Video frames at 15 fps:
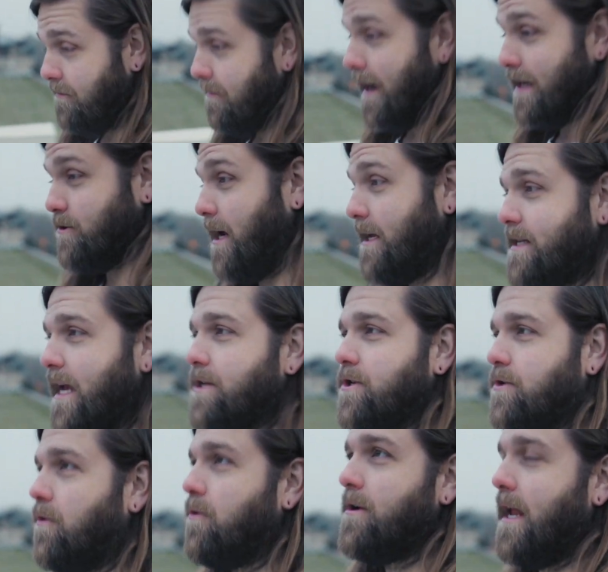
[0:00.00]
my
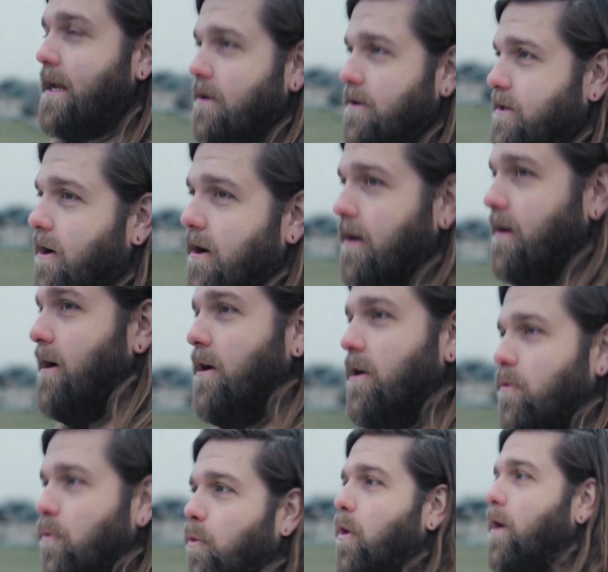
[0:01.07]
transaction coordinators are
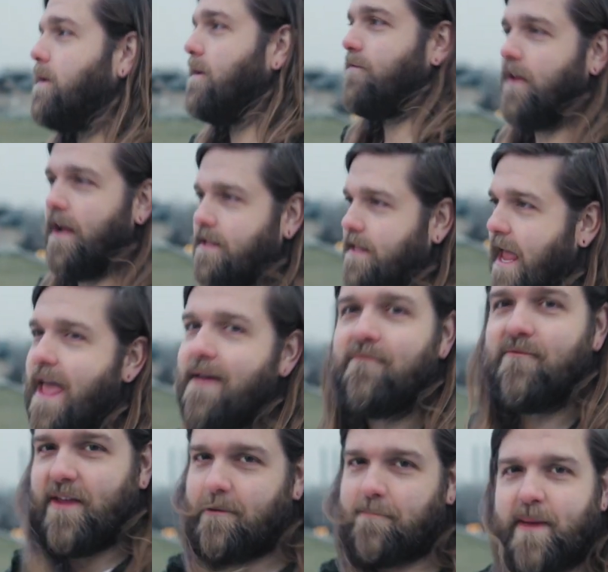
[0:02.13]
one of like the
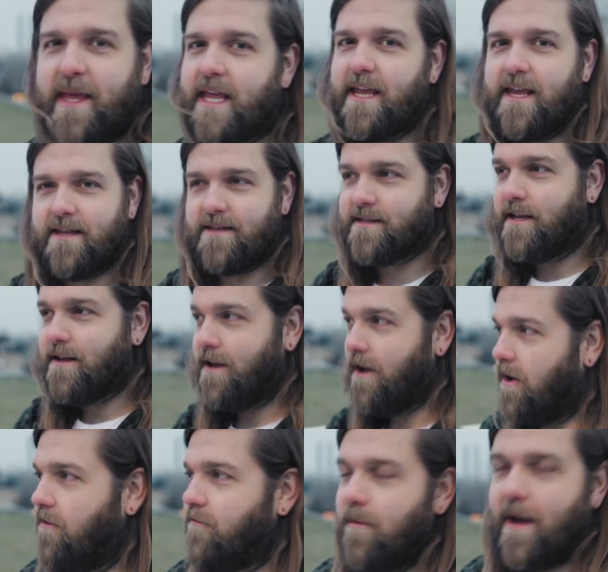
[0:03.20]
MVPs
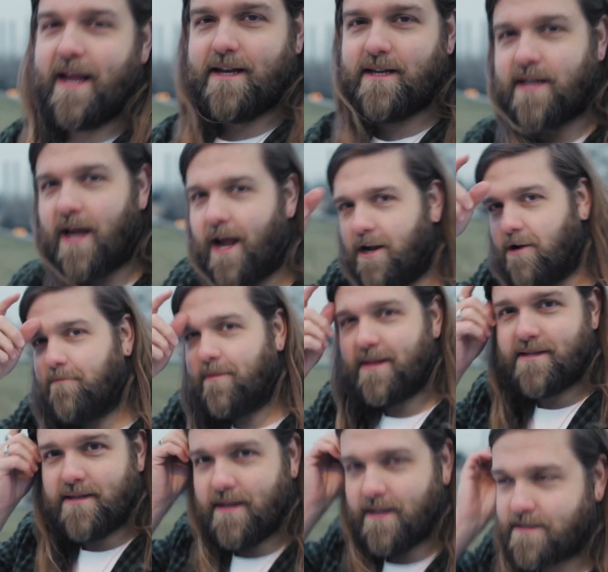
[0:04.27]
of my entire
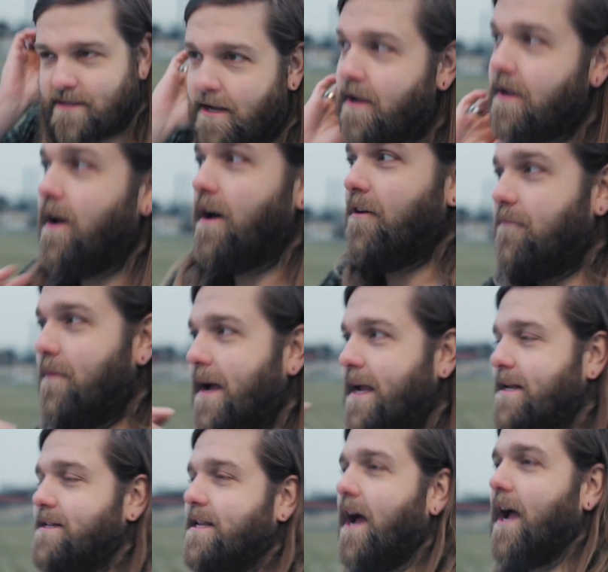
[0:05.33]
business, of my
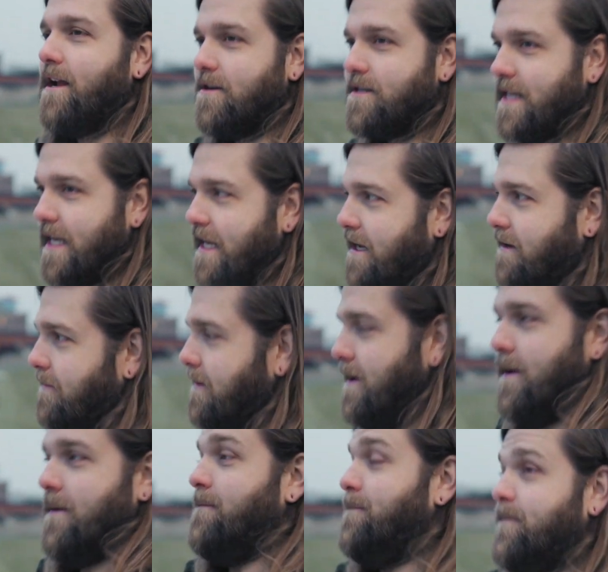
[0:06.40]
entire team.
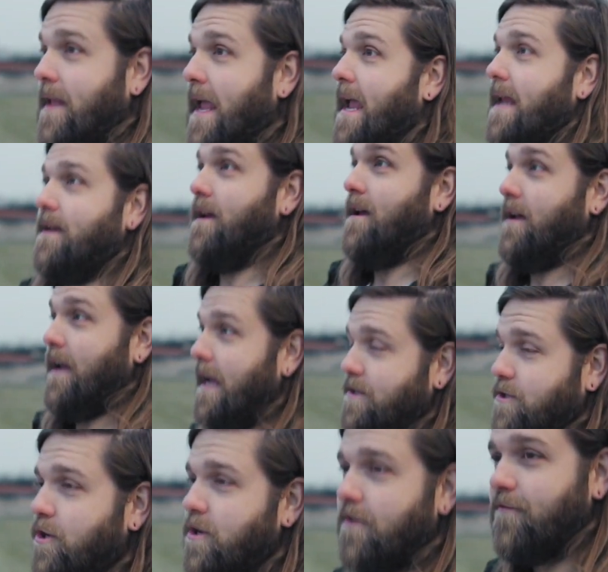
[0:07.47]
And it
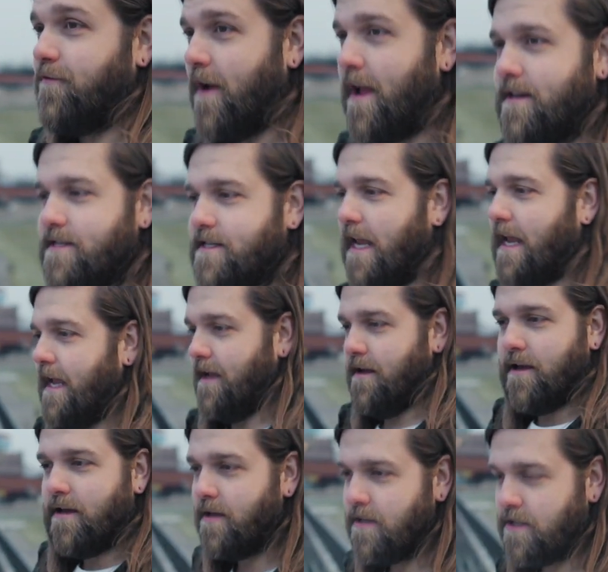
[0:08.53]
took a friend saying,
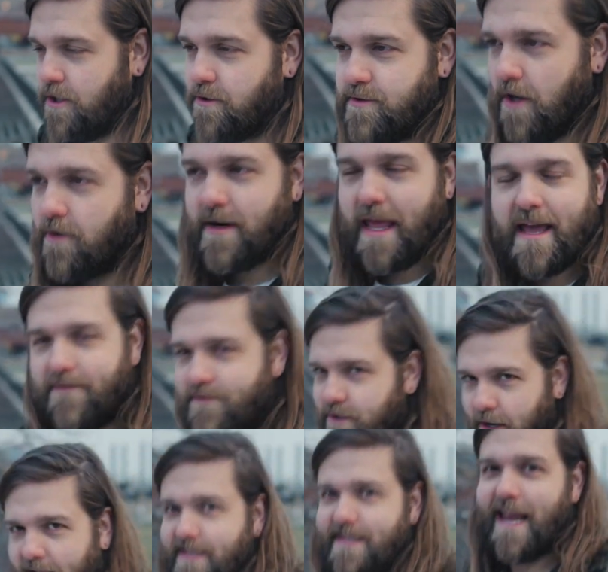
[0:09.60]
you don't have
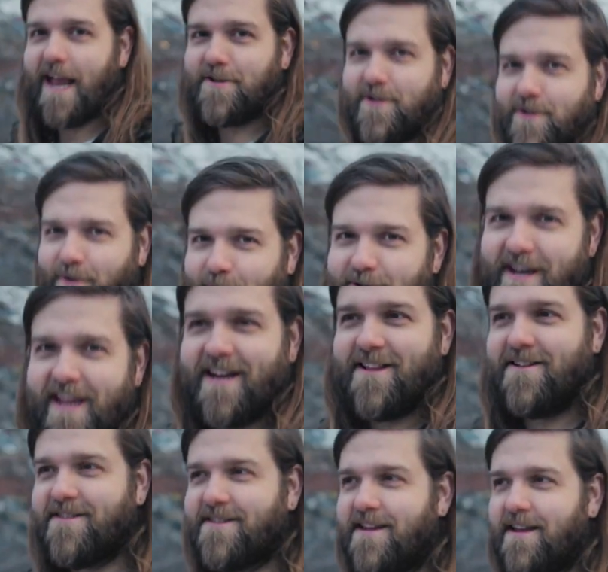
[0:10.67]
transaction
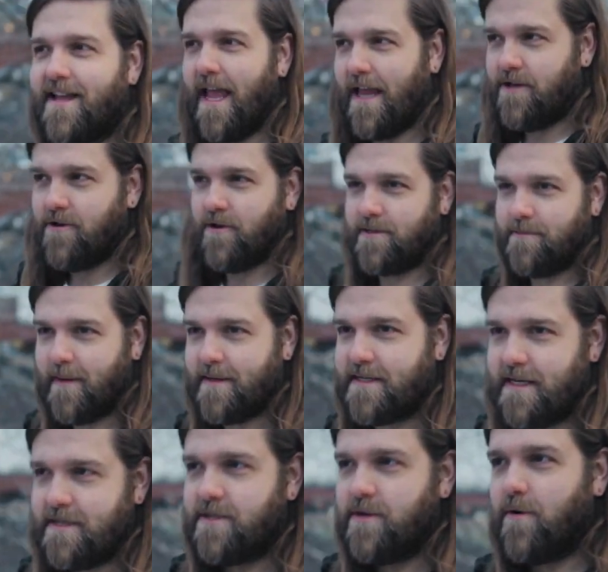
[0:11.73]
coordinators and you're as
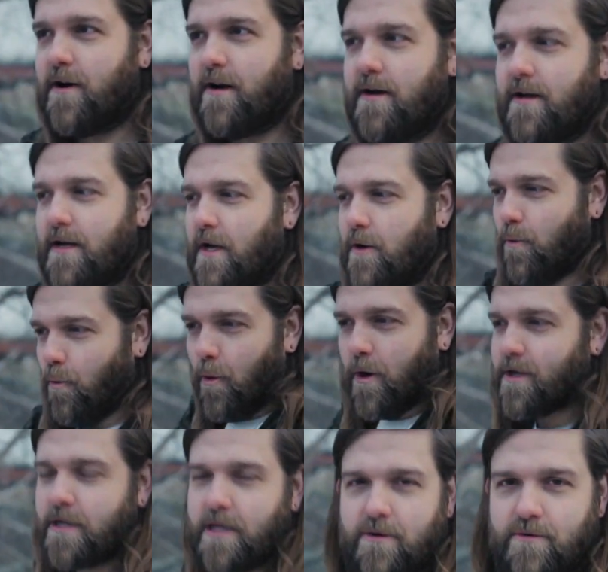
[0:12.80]
busy as you are?
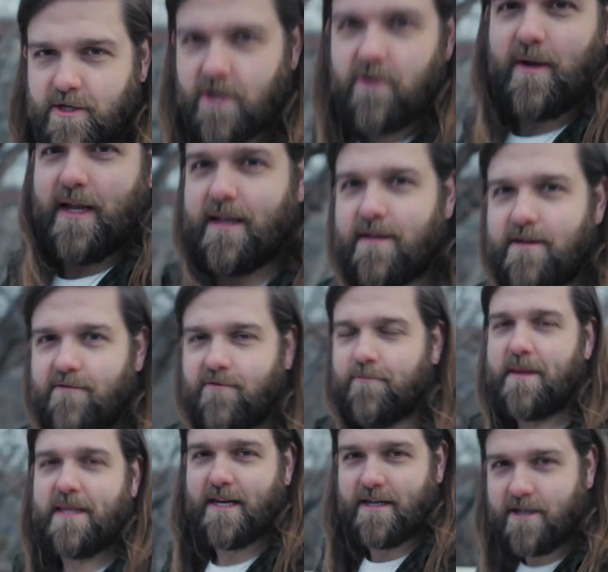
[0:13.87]
What are you doing for
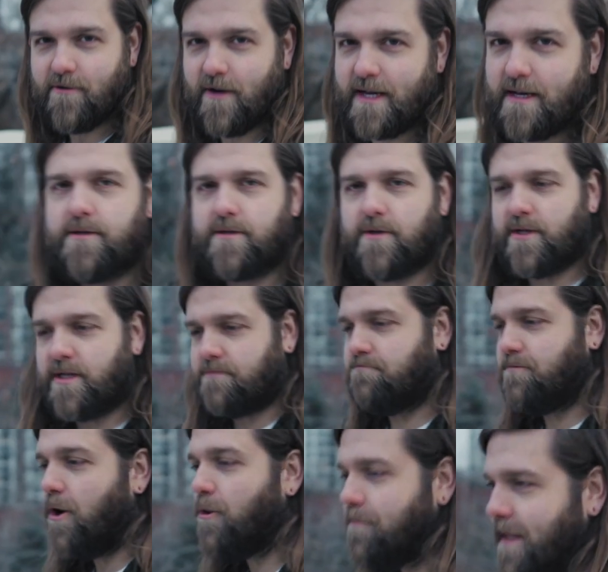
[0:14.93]
me to do it? So just
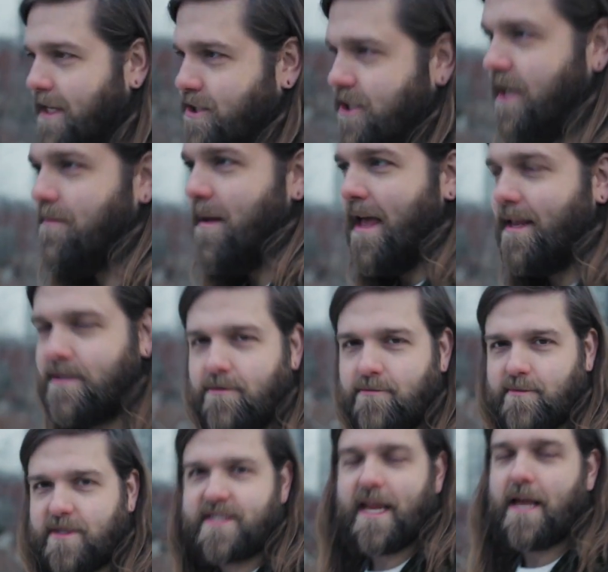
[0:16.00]
don't be a cheap ass.
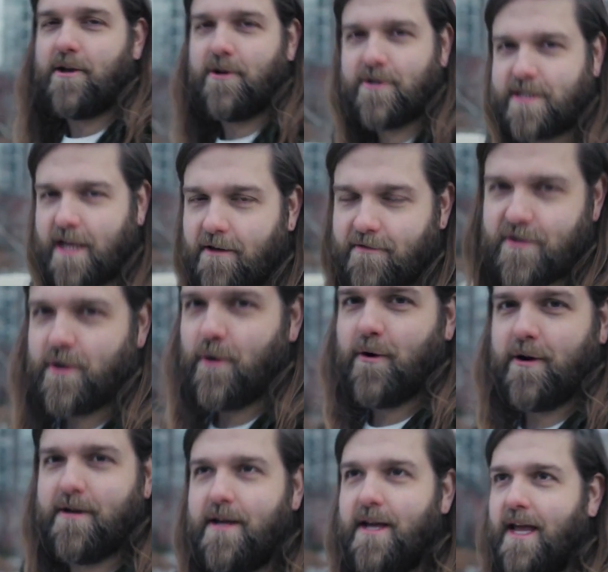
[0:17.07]
Don't sell yourself
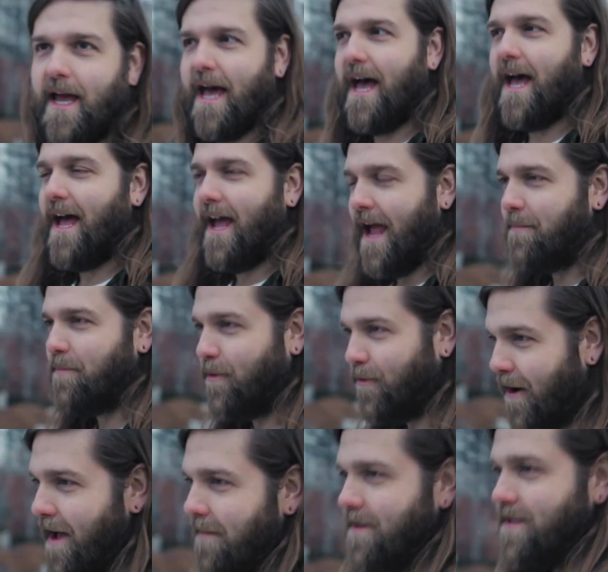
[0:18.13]
short. I
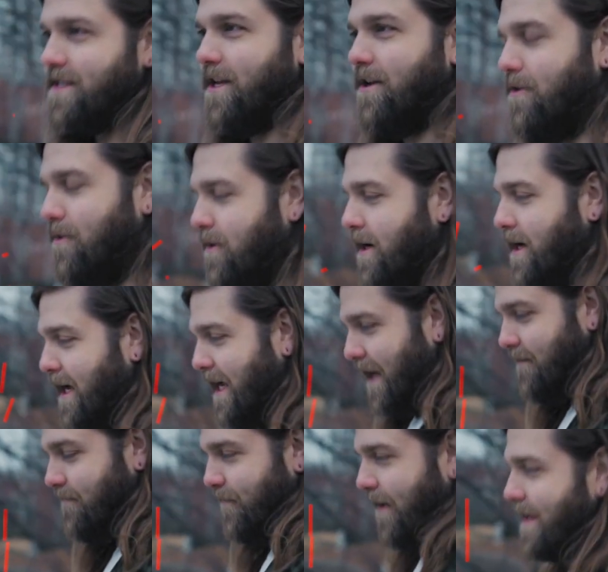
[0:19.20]
promise you,
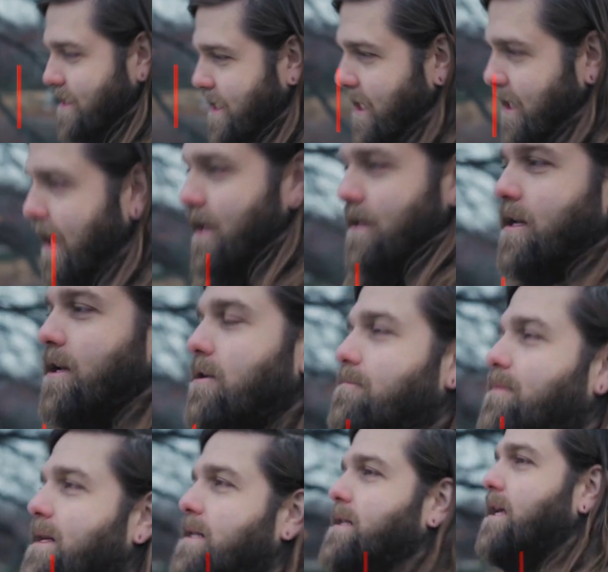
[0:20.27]
investing into your
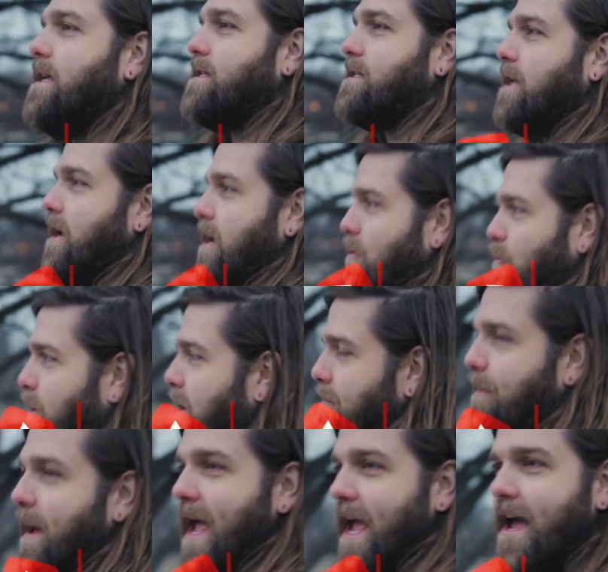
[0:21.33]
business will
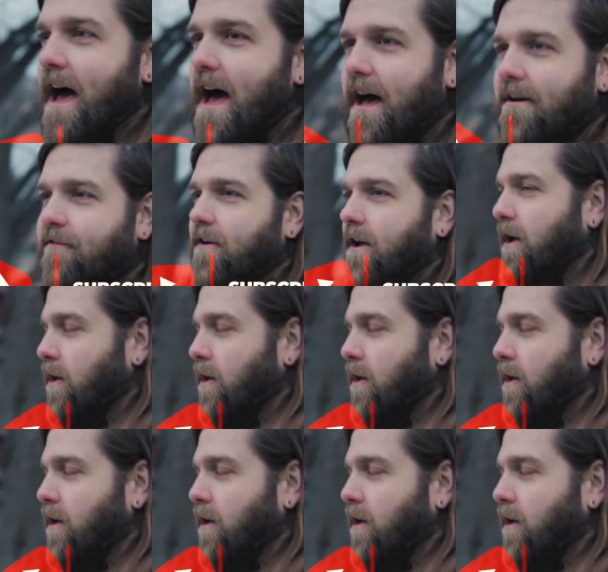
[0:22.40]
pay off